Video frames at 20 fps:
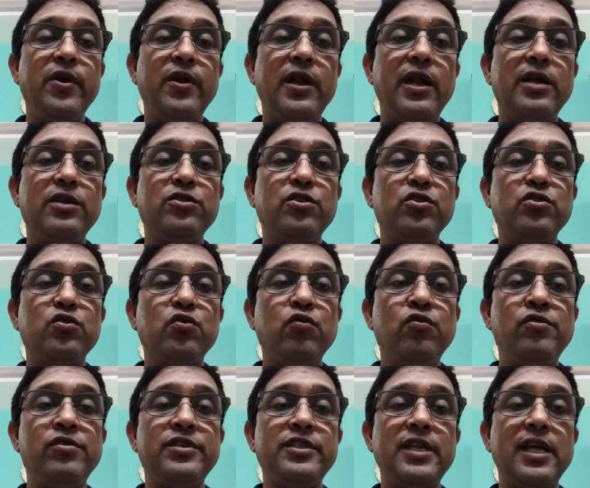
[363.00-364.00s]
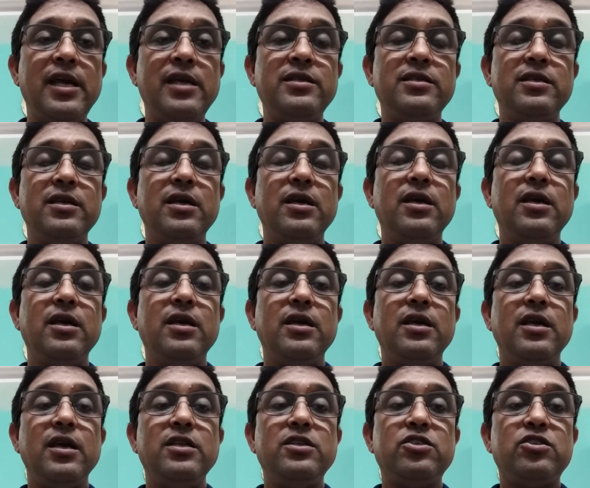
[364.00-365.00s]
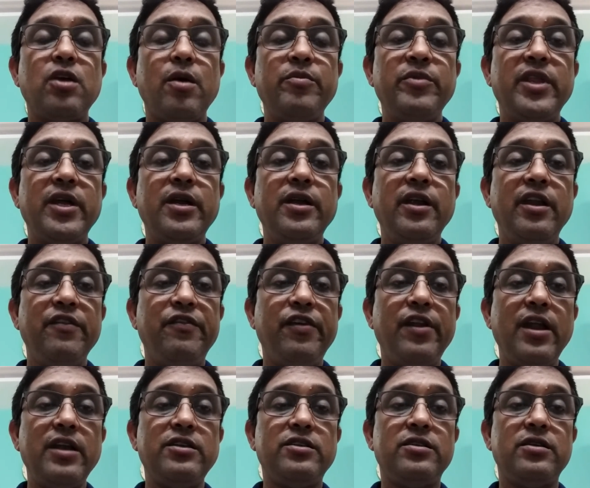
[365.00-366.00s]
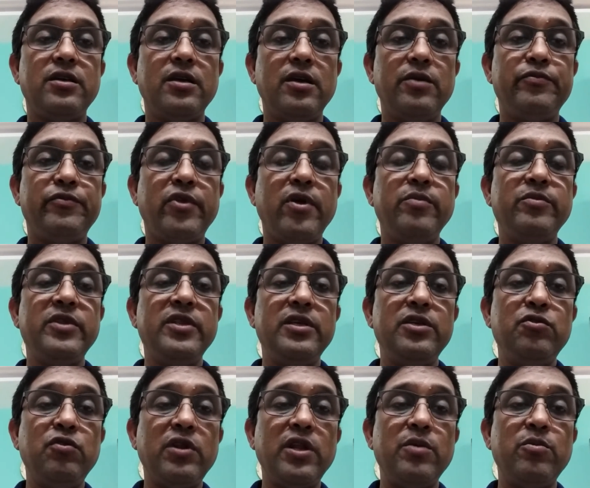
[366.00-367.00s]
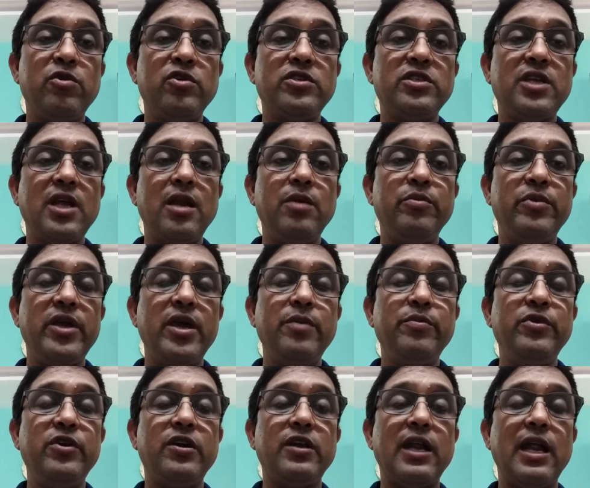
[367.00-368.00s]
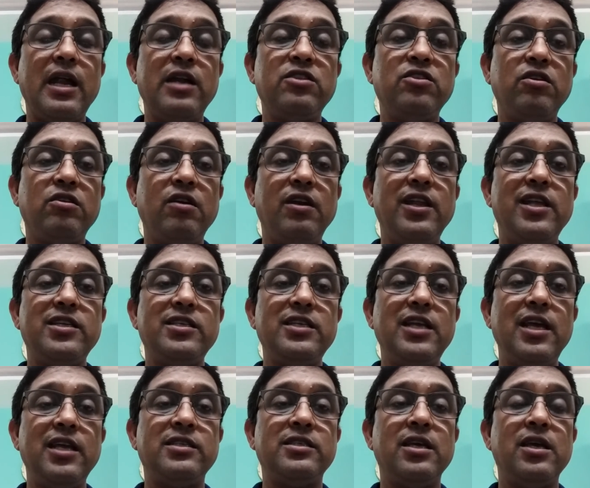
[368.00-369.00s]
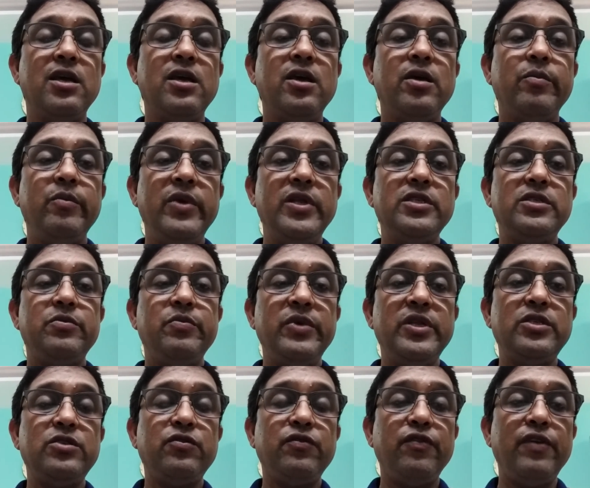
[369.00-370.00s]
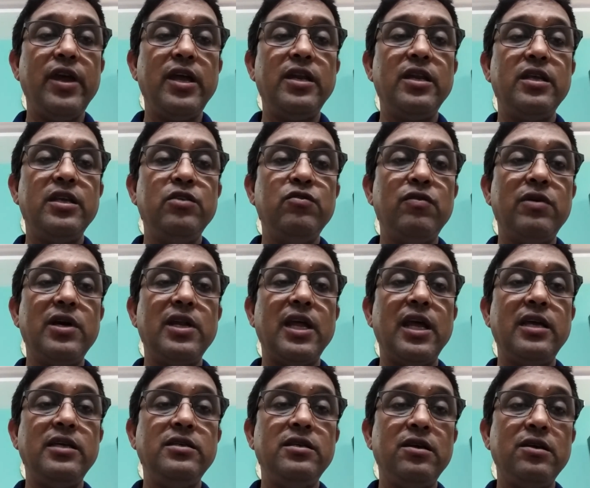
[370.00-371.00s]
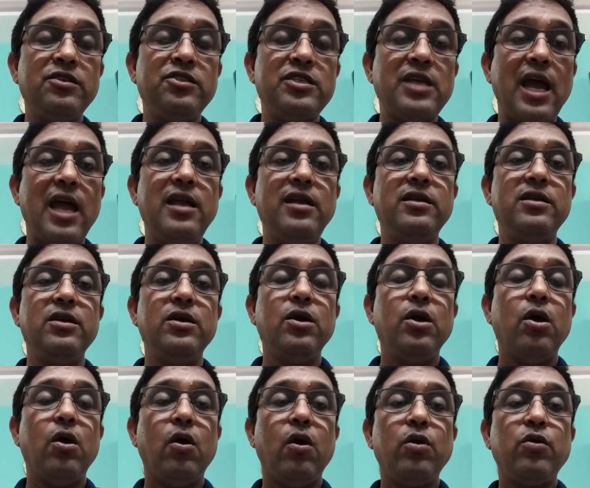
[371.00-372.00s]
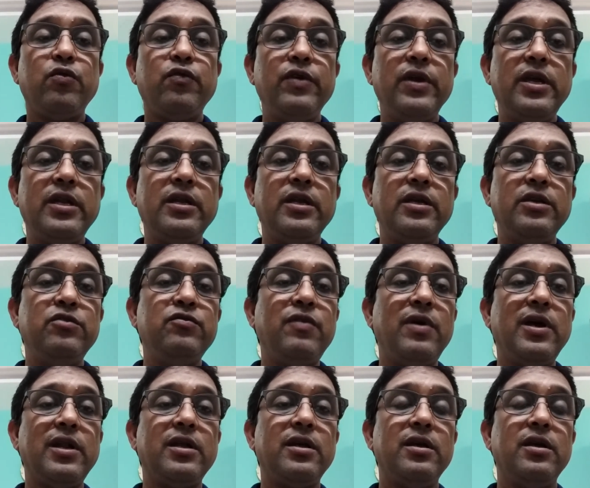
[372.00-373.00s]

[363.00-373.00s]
at the school stage is something different from your emotional behavior at the college stage. Means when you are a young child, or when you are